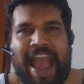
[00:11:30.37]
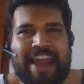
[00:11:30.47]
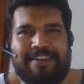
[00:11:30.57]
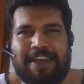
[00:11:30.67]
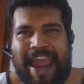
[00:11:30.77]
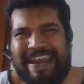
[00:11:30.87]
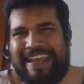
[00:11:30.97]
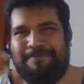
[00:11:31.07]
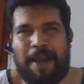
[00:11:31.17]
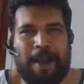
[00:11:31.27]
and
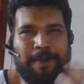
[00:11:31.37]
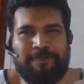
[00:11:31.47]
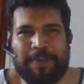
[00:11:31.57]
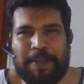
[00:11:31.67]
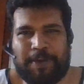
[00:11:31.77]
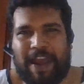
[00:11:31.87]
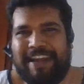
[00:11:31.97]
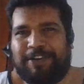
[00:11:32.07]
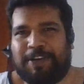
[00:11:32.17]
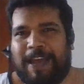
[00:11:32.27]
enigma, right?